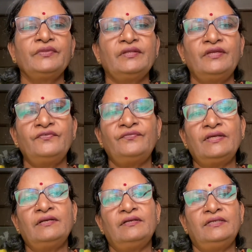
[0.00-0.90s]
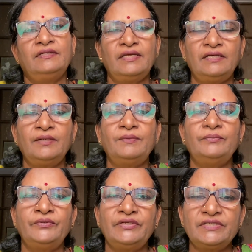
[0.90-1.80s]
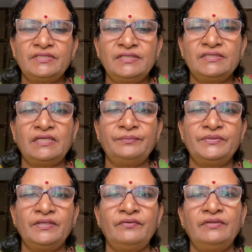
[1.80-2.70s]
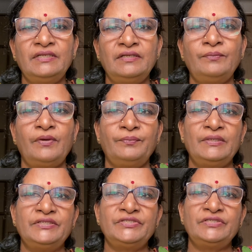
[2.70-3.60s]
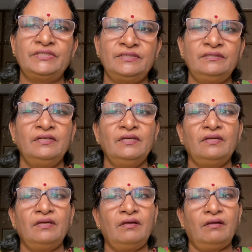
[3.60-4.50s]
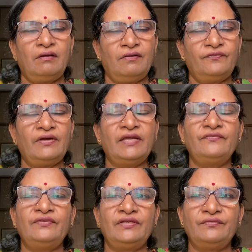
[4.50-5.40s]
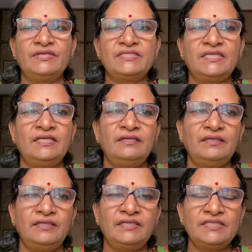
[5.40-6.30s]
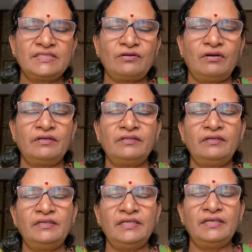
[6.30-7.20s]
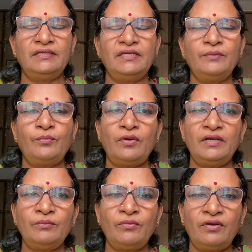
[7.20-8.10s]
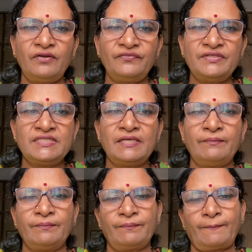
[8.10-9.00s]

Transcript: If an inheritable mutation is observed in a population of high frequency, it is called the DNA polymorphism.